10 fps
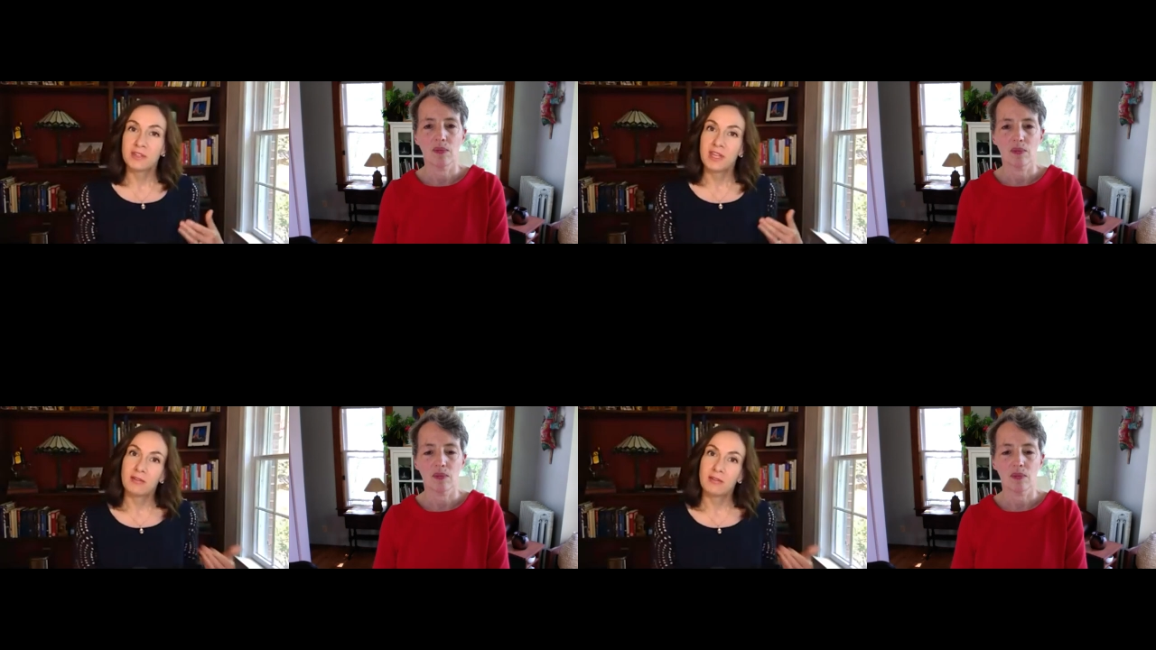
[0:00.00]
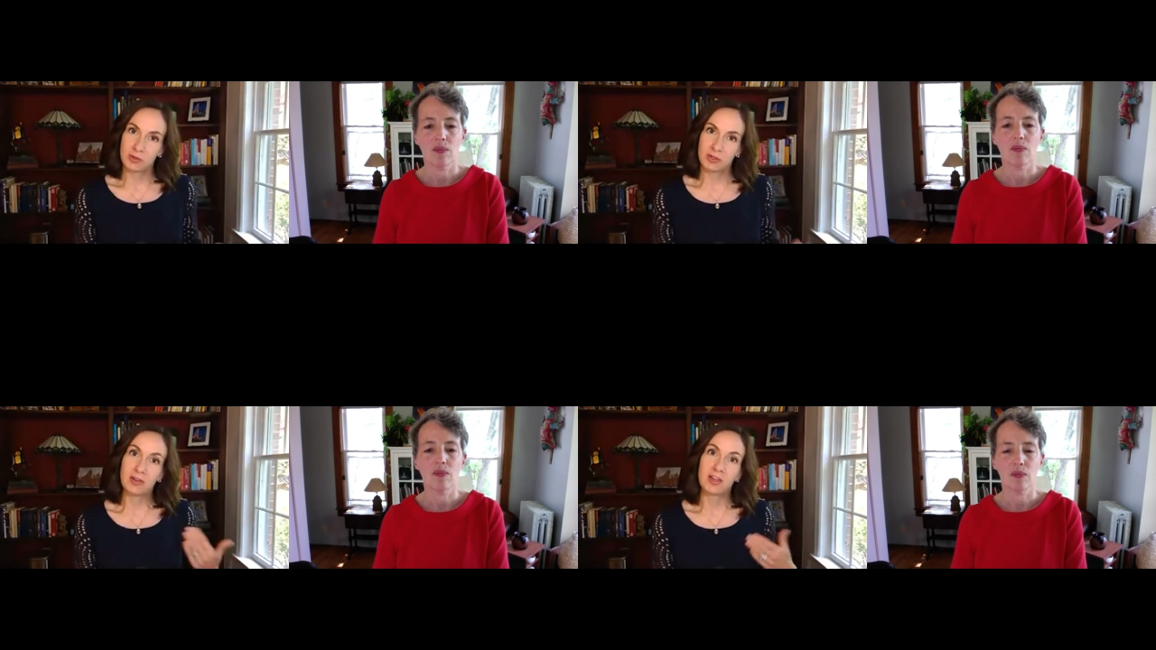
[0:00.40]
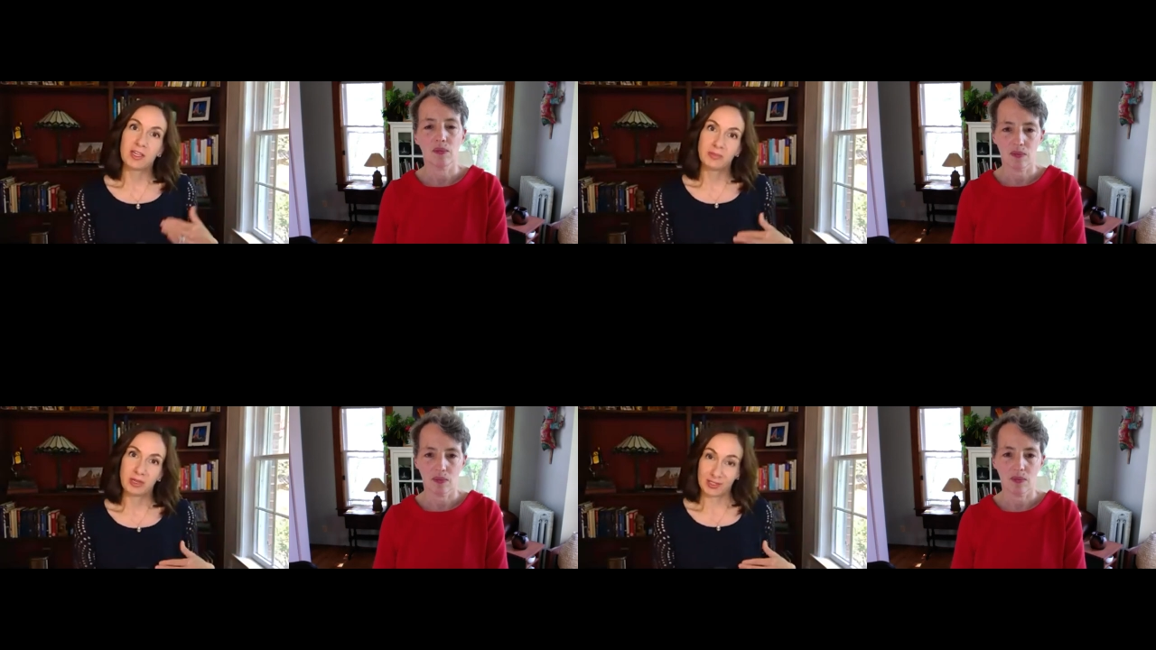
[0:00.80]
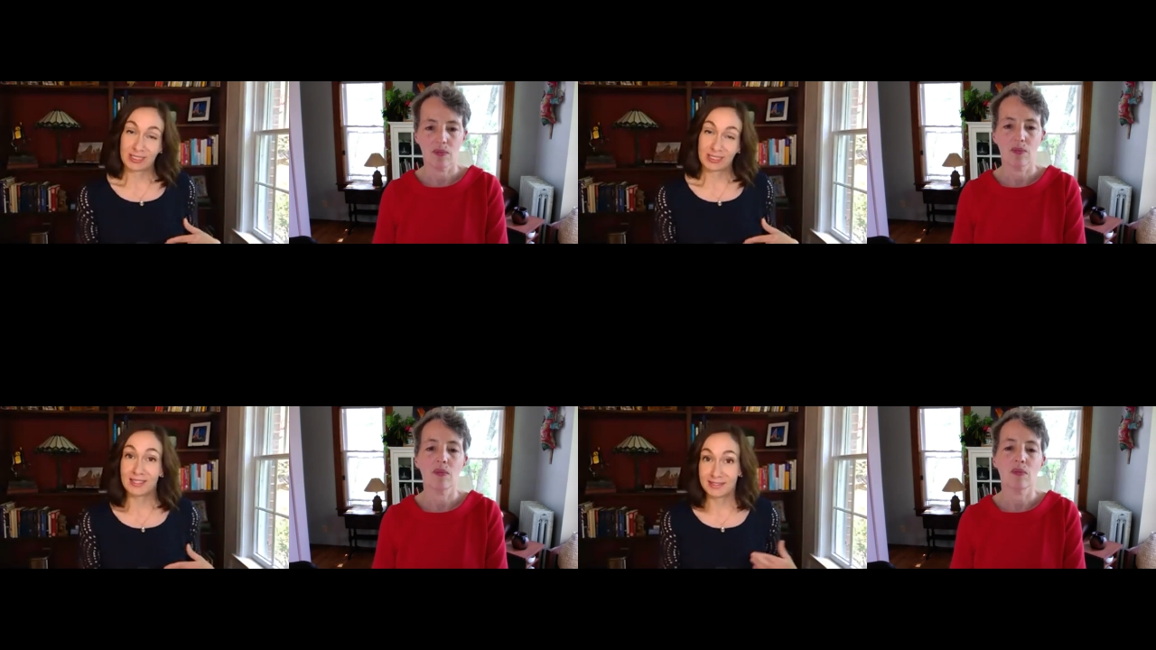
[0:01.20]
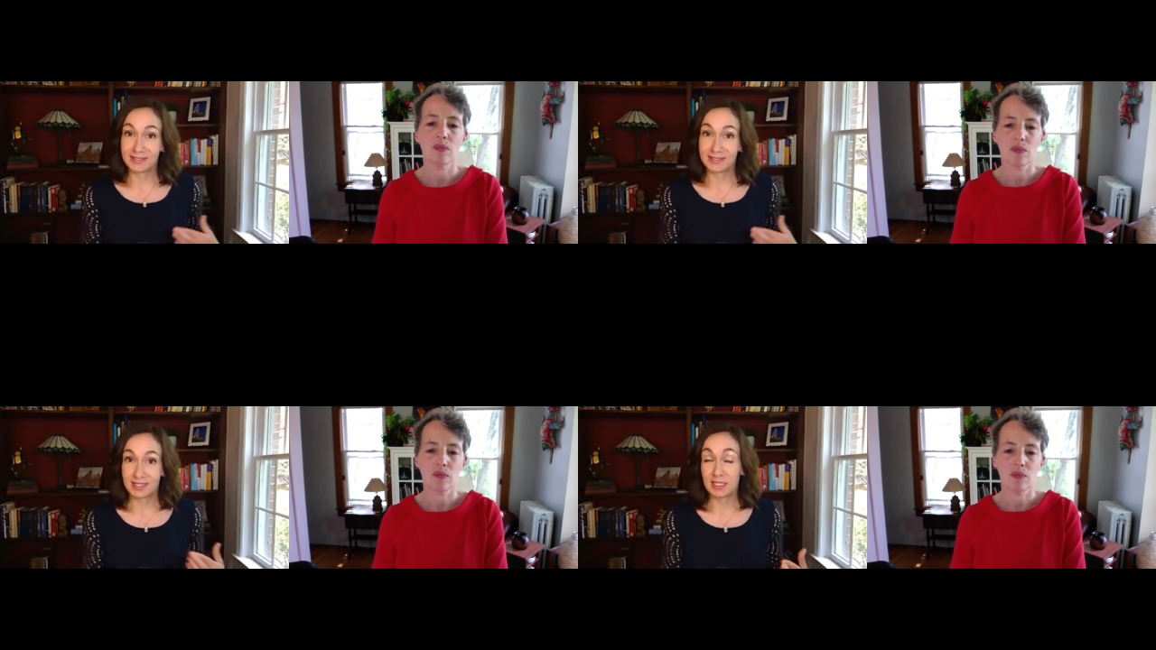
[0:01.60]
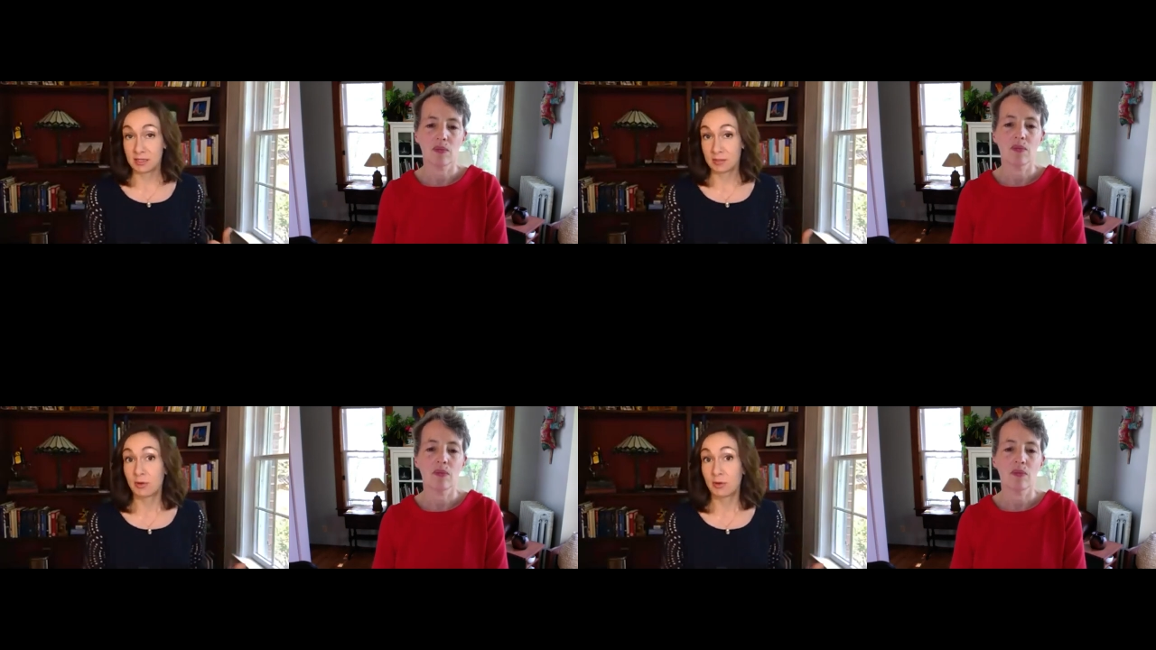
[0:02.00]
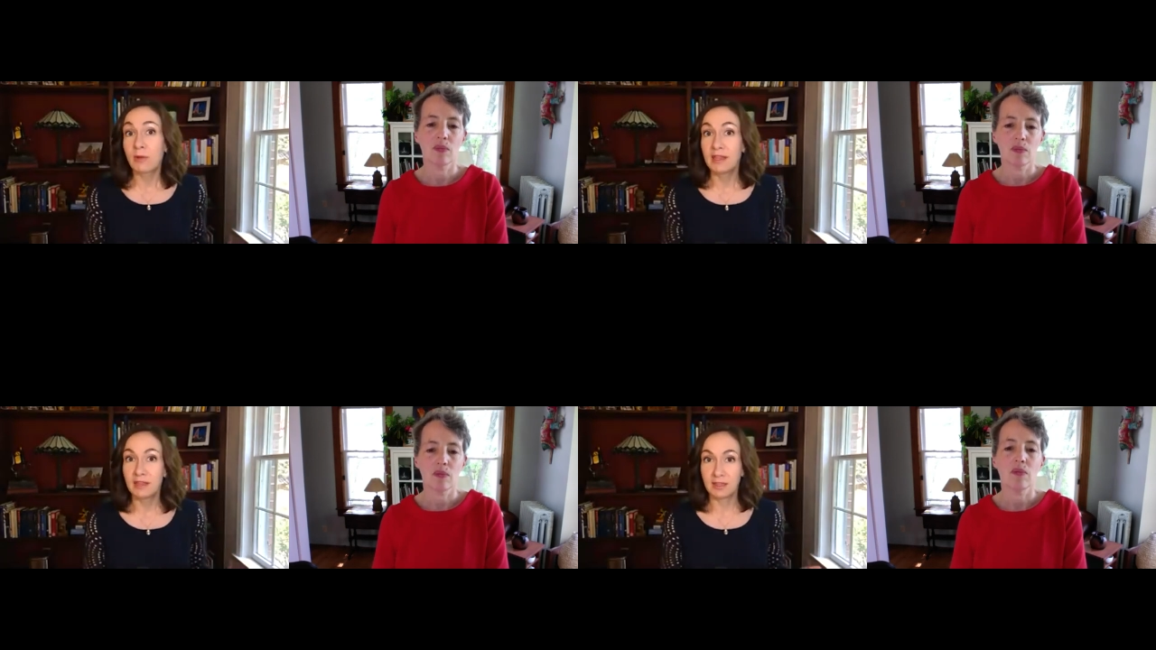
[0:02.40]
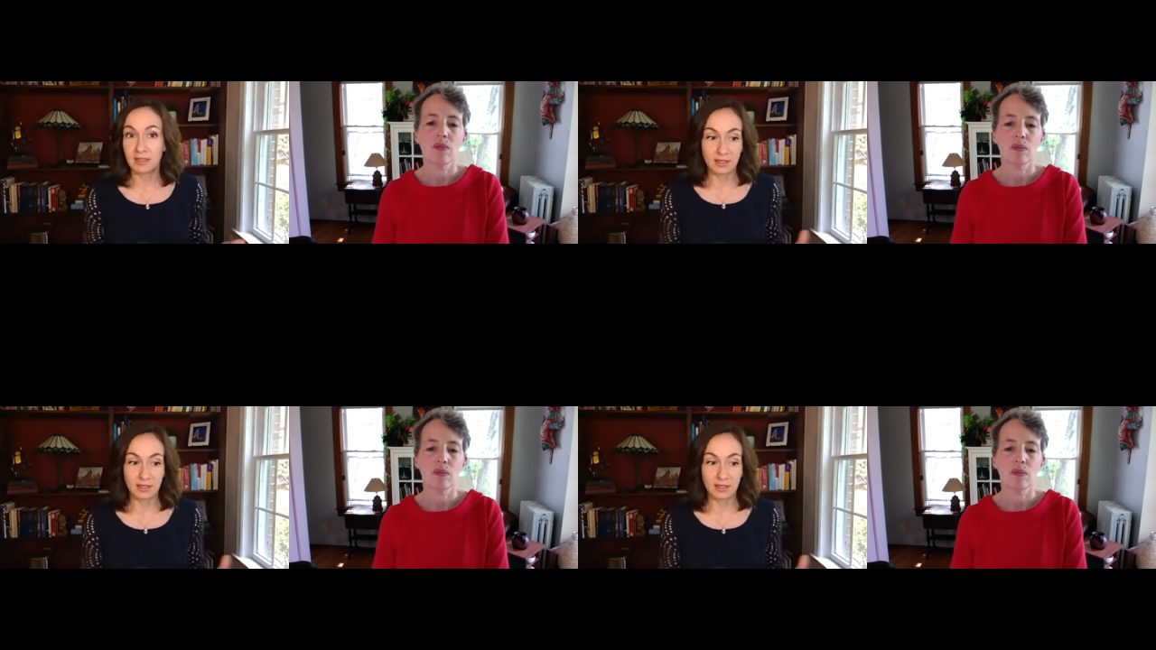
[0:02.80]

Speaker 1: now as we're hearing about declines in, in the birth rate uh,